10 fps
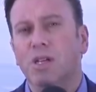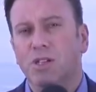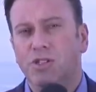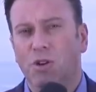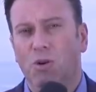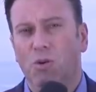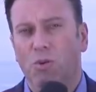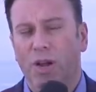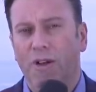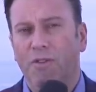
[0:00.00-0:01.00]
So
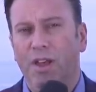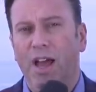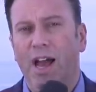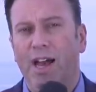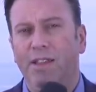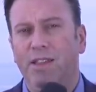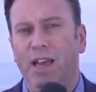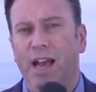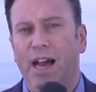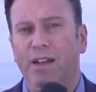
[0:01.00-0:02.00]
whatever they had,
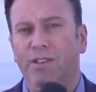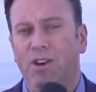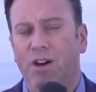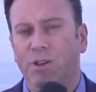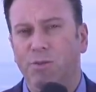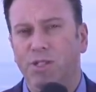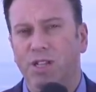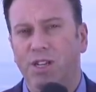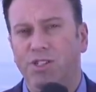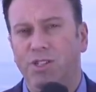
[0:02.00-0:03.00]
they had
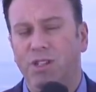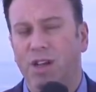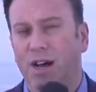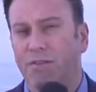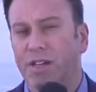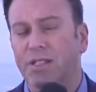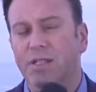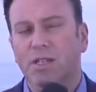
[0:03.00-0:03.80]
documentation of it.